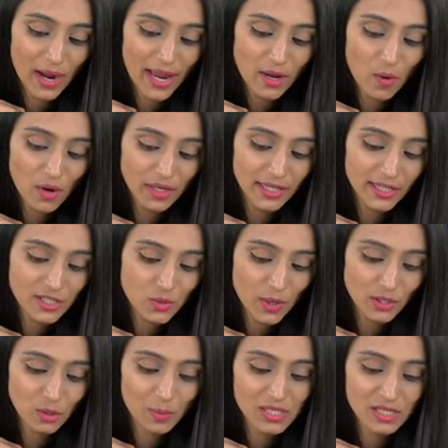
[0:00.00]
y coordinate is
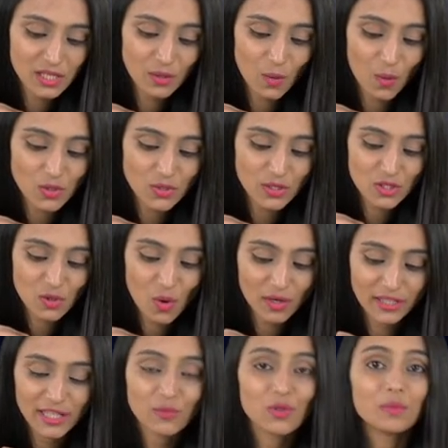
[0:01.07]
going to be zero. So, its
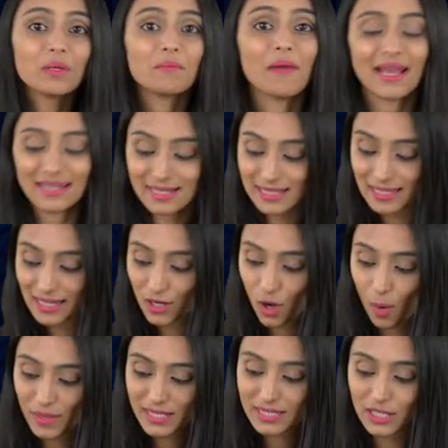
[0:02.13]
coordinate would be minus three
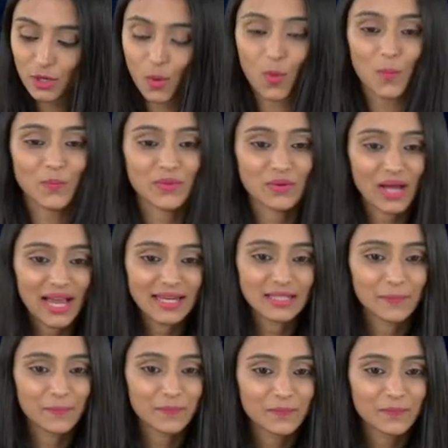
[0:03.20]
comma zero, right?